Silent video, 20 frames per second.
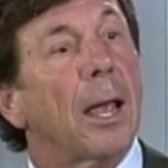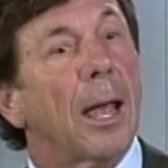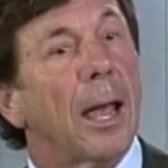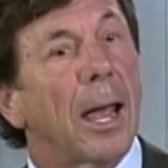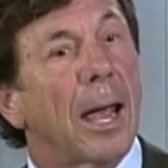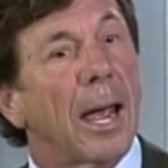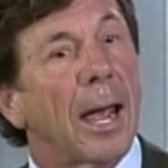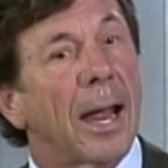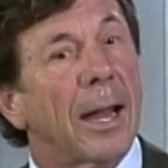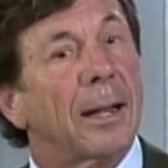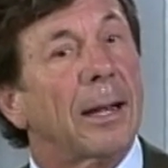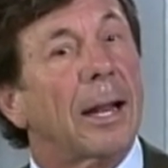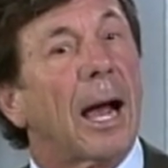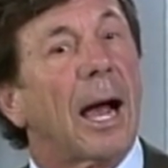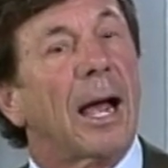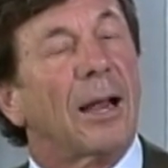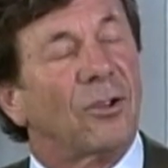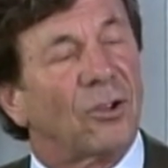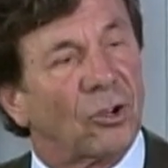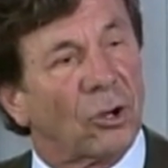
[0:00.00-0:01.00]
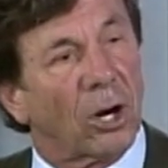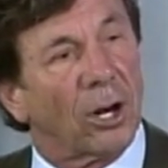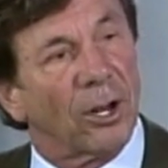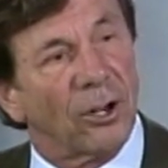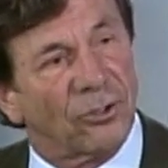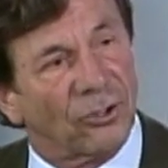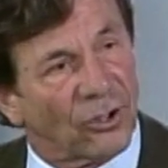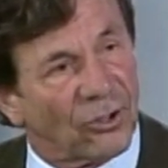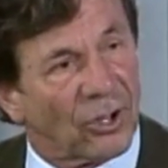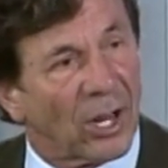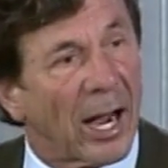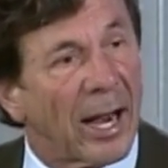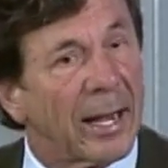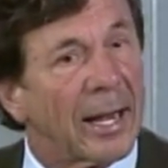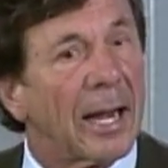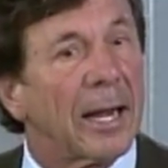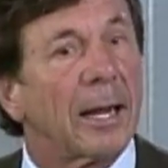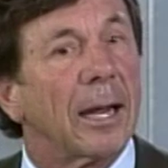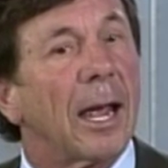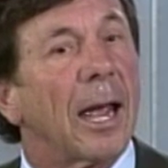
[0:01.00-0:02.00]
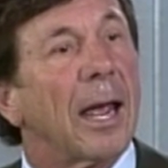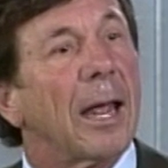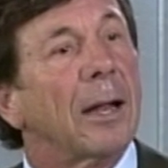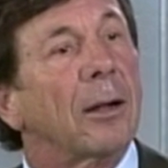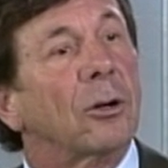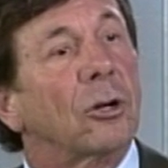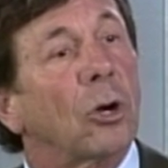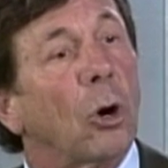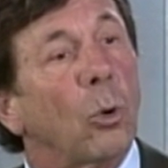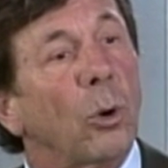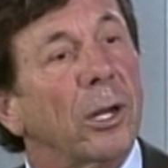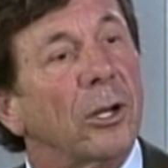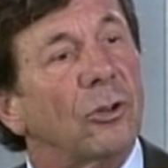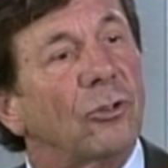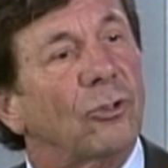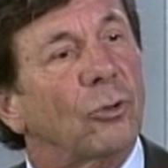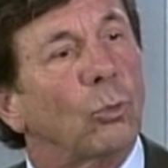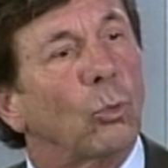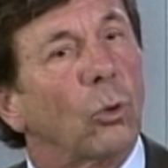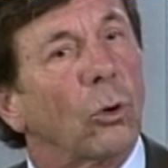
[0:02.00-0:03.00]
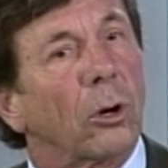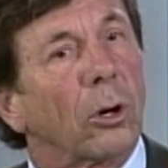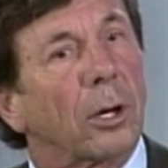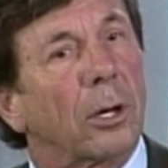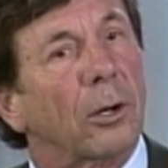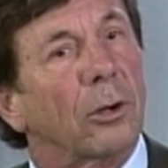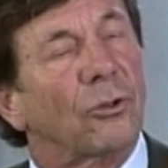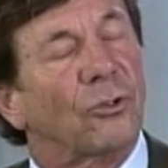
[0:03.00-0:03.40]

And I started designing and going to work